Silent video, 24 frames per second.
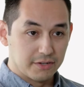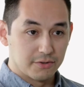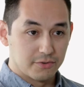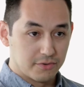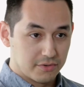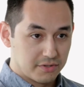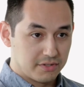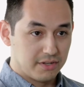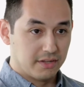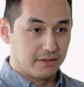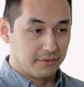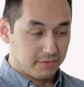
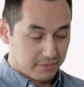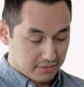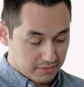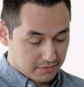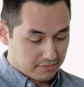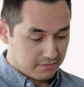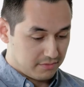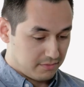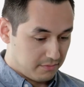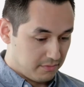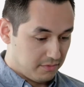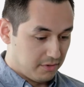interesting, which
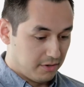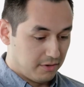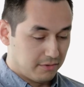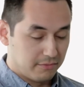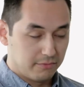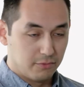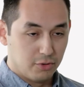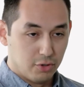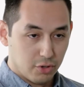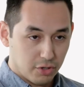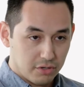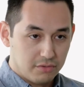is you know,
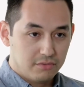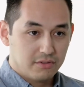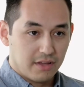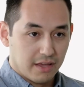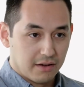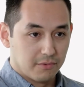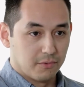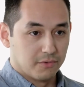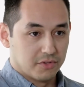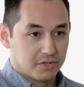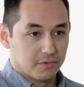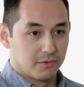good,
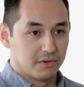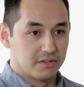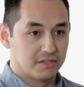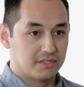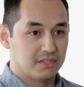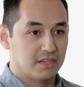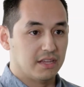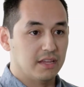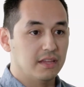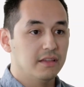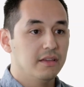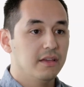kind of what you want to
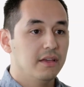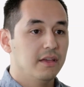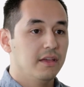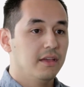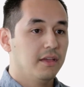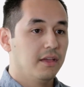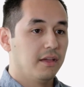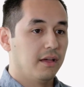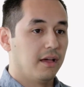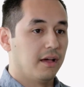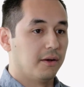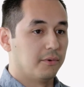see
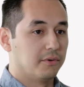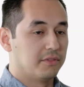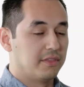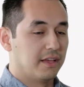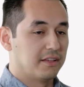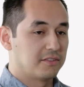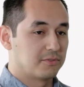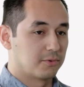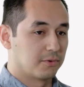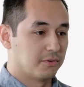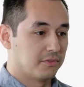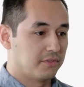uh, with
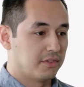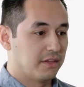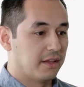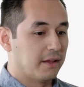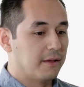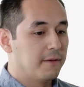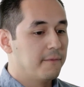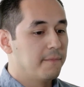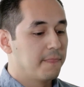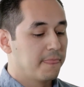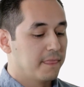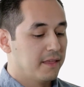that sort of
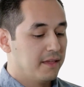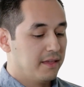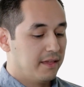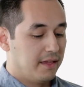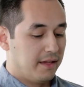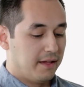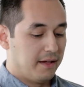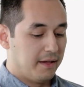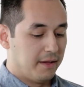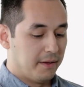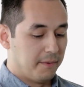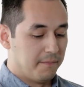thing.
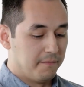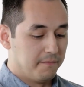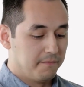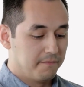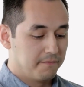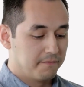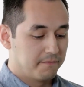Um,